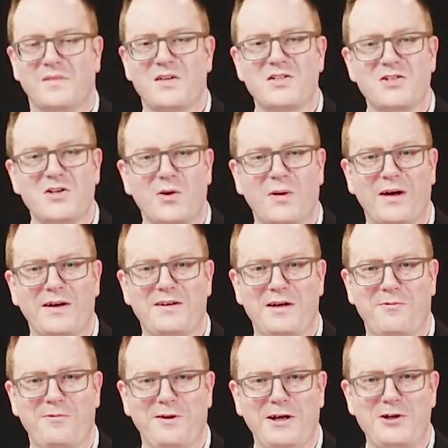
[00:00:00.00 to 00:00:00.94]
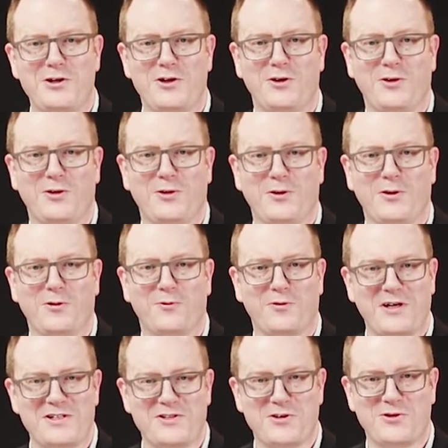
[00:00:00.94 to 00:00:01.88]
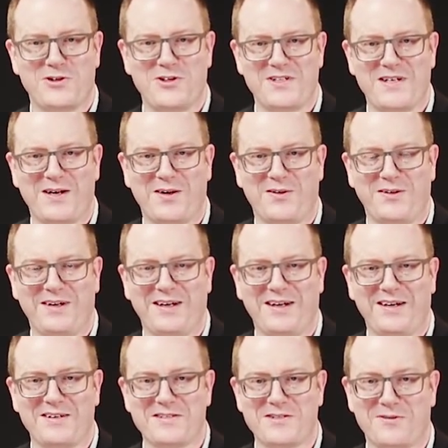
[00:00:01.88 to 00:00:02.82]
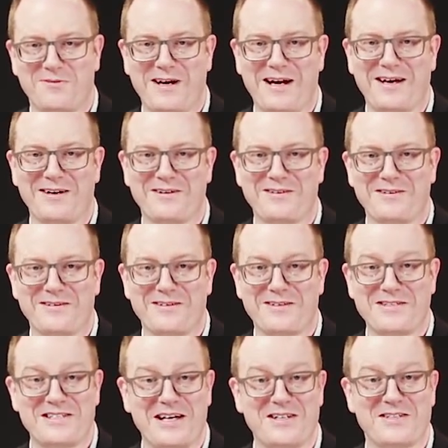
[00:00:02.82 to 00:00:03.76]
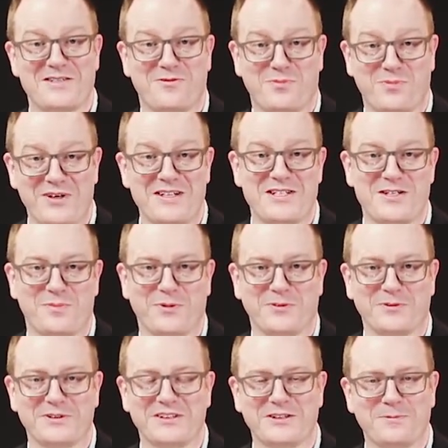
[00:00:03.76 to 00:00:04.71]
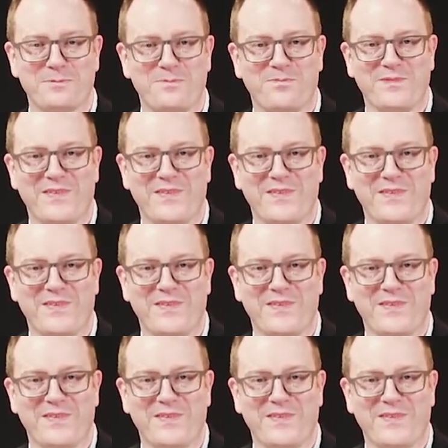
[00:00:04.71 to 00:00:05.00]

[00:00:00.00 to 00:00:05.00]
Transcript: So our definition of research integrity is around sets of principles.